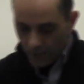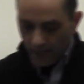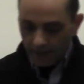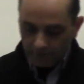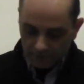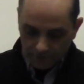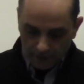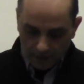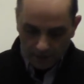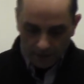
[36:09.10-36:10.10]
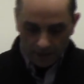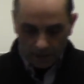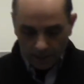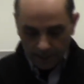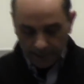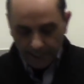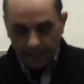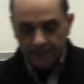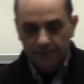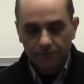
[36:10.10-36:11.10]
have a
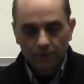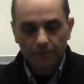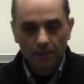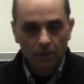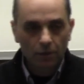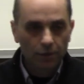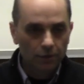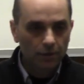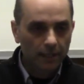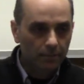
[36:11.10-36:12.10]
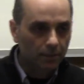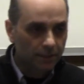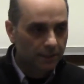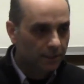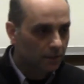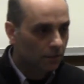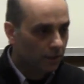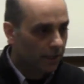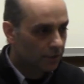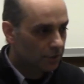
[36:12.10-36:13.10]
guess from the learner at a particular
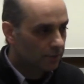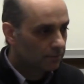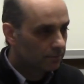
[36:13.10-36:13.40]
location.